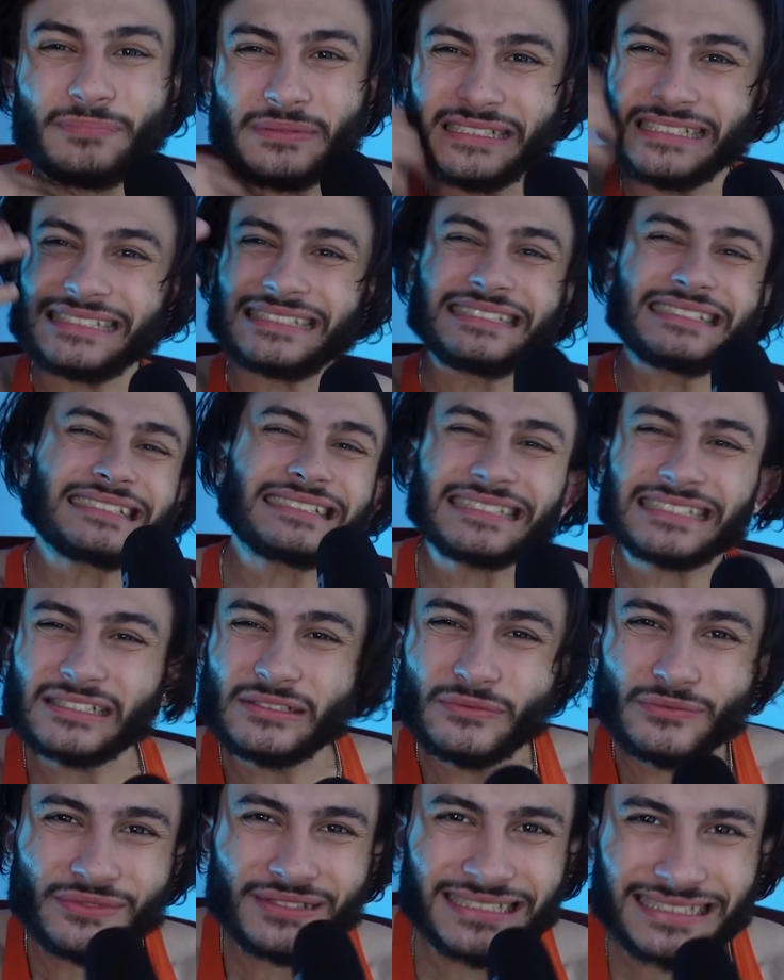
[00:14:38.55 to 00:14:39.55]
but I just
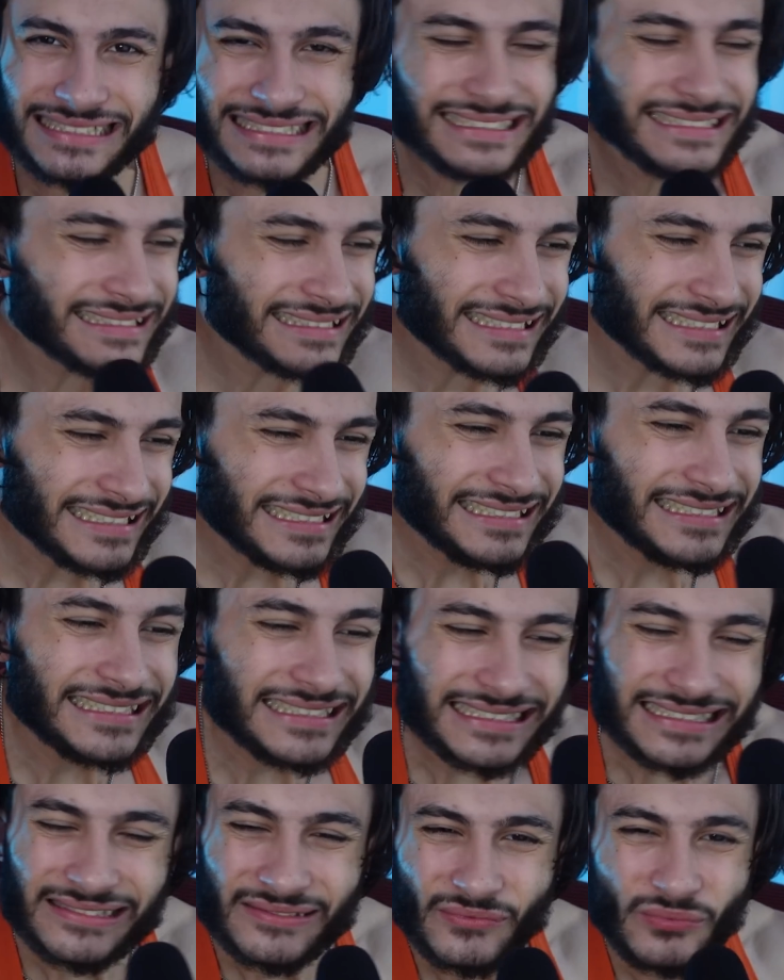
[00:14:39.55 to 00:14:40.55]
don't think that
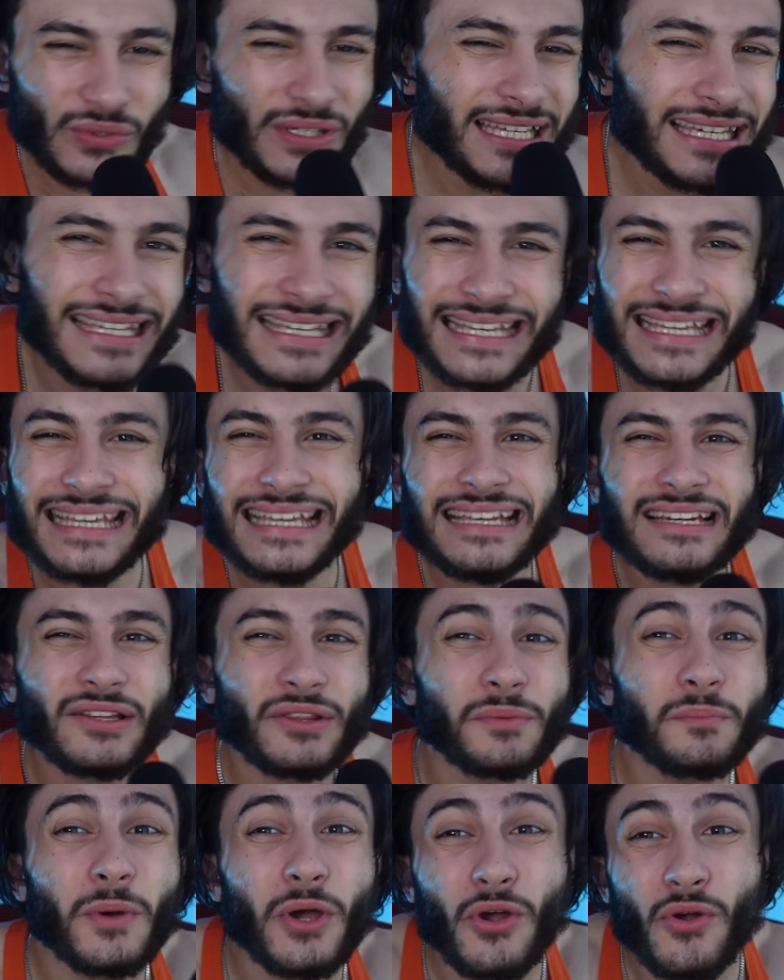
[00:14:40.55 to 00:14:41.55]
he's really keen
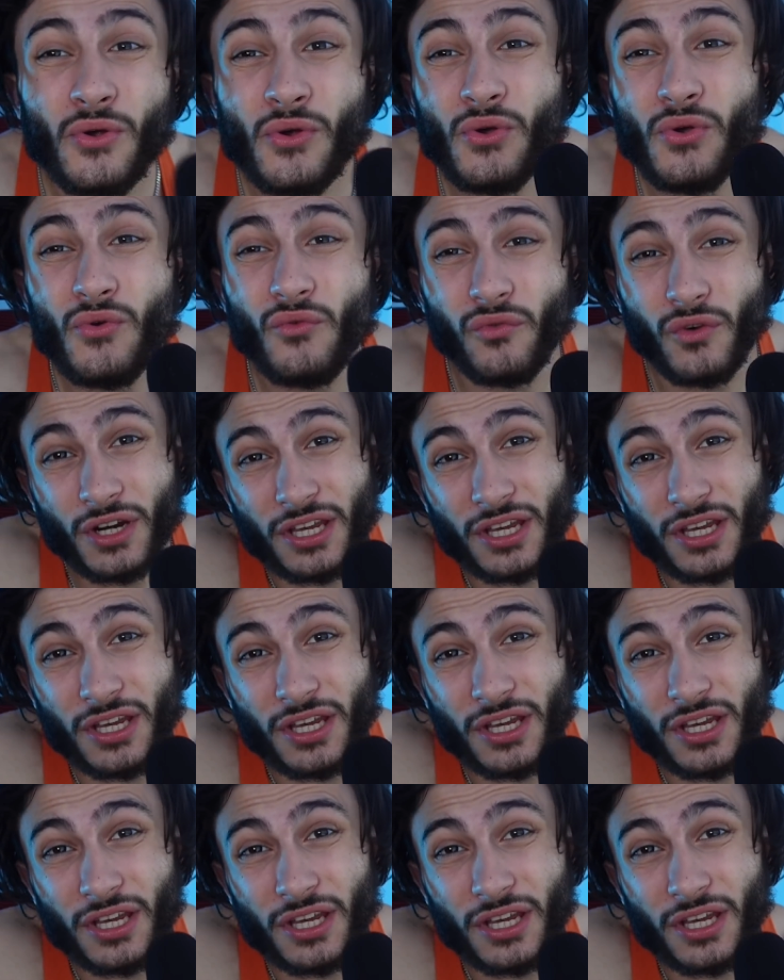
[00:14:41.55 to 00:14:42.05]
on the move.